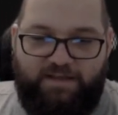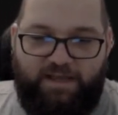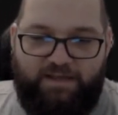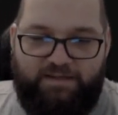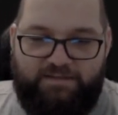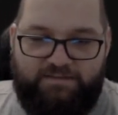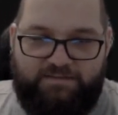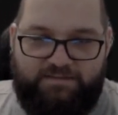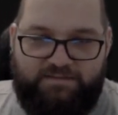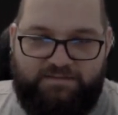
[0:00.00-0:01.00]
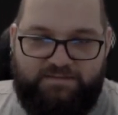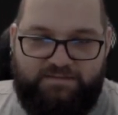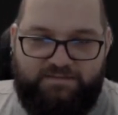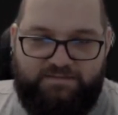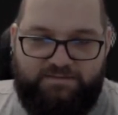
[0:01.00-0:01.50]
And
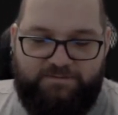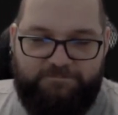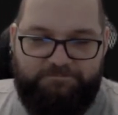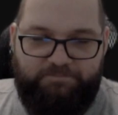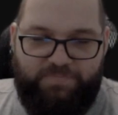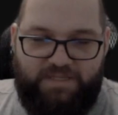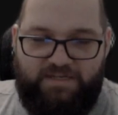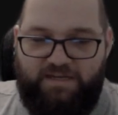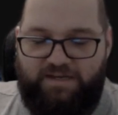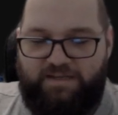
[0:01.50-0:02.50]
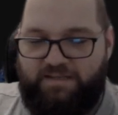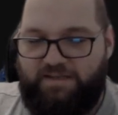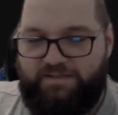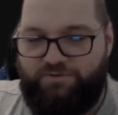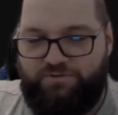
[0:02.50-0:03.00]
yeah,
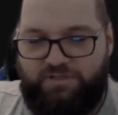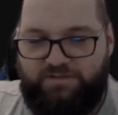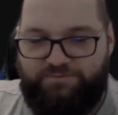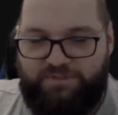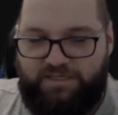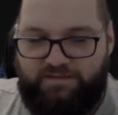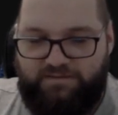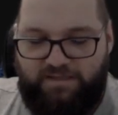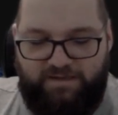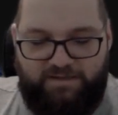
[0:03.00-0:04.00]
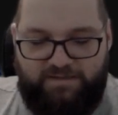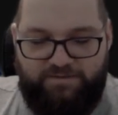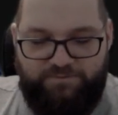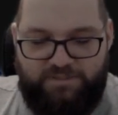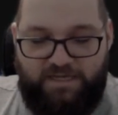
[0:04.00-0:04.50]
I don't think with, I
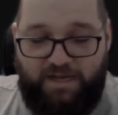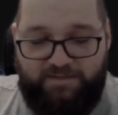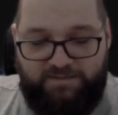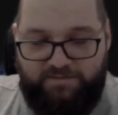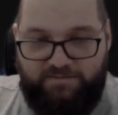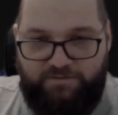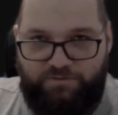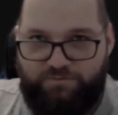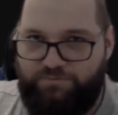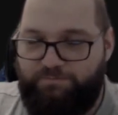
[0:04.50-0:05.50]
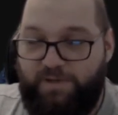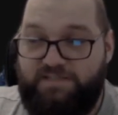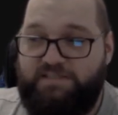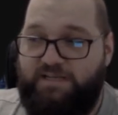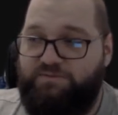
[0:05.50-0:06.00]
think with Guardian you
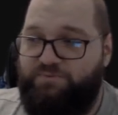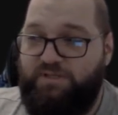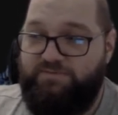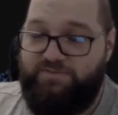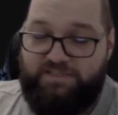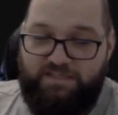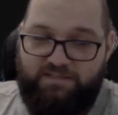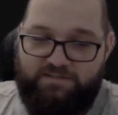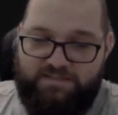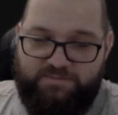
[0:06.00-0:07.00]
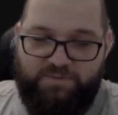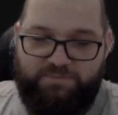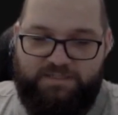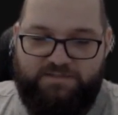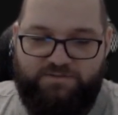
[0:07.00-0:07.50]
baseline with fatigue simply
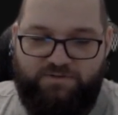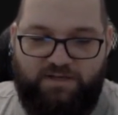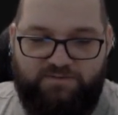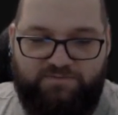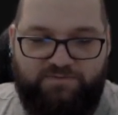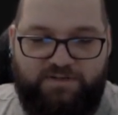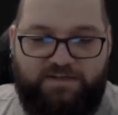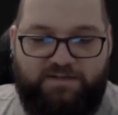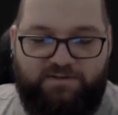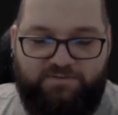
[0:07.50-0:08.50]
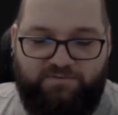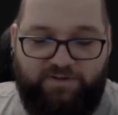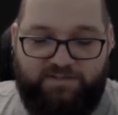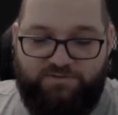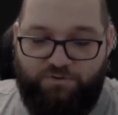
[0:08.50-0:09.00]
because you have
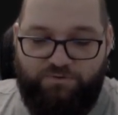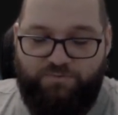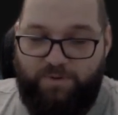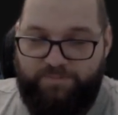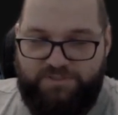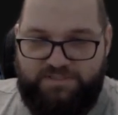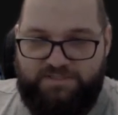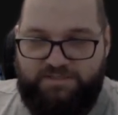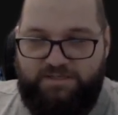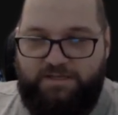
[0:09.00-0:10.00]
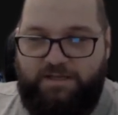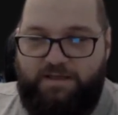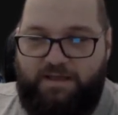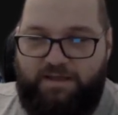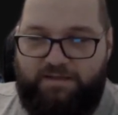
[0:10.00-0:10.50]
very strong weapons,
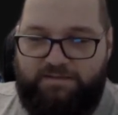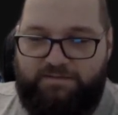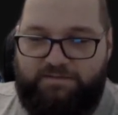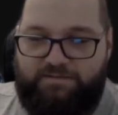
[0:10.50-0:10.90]
and